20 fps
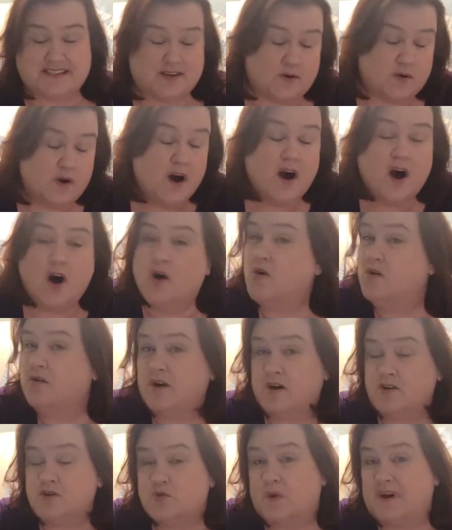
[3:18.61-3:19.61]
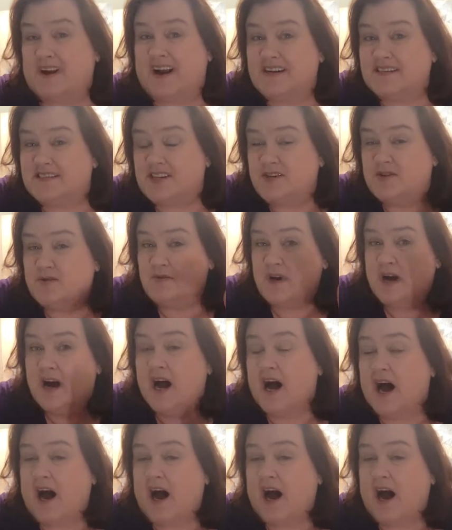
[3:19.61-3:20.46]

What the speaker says: So who knows what I'll do?